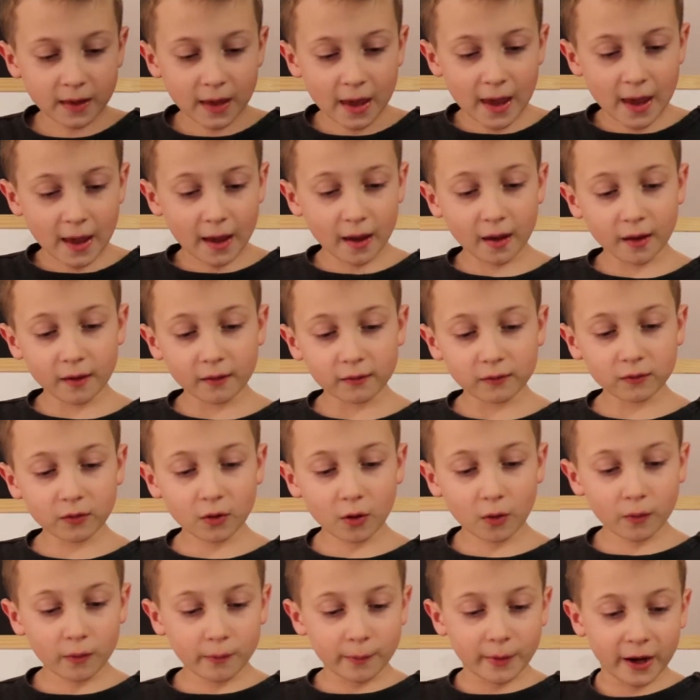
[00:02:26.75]
Yeah.
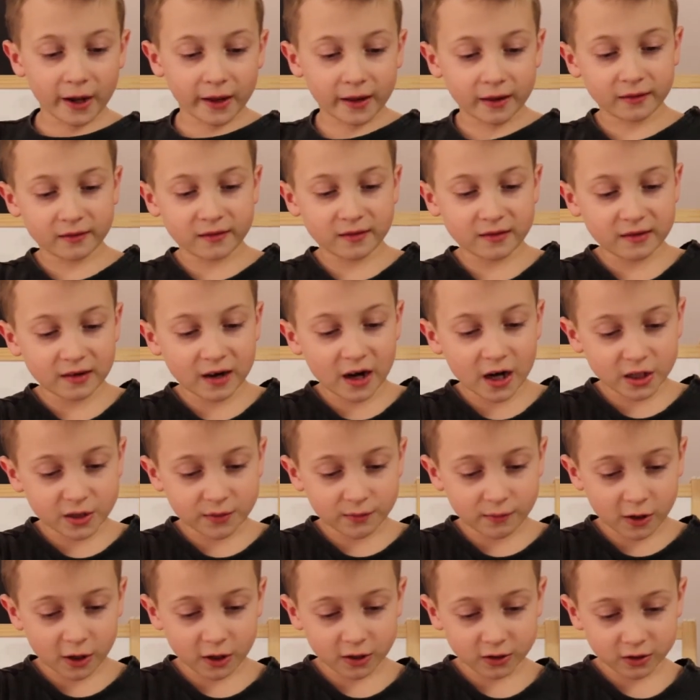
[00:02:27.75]
So we're making Sludge
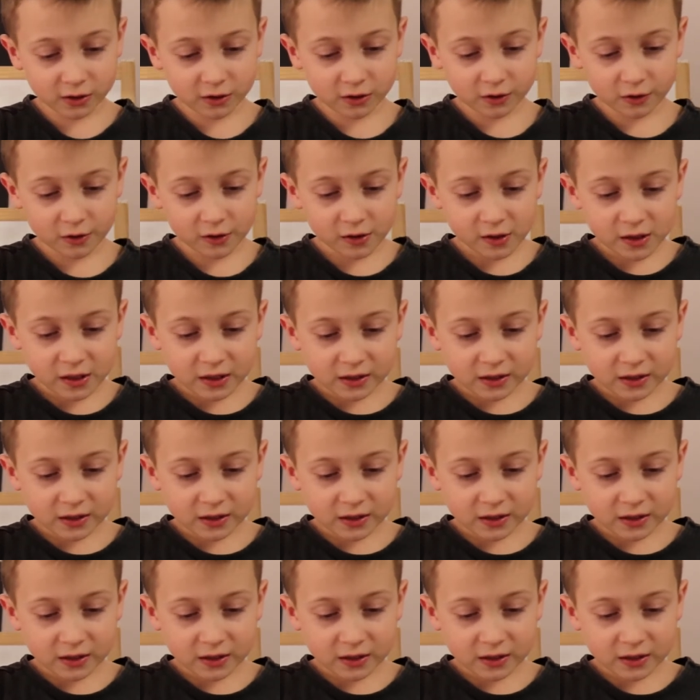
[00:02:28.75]
Monster.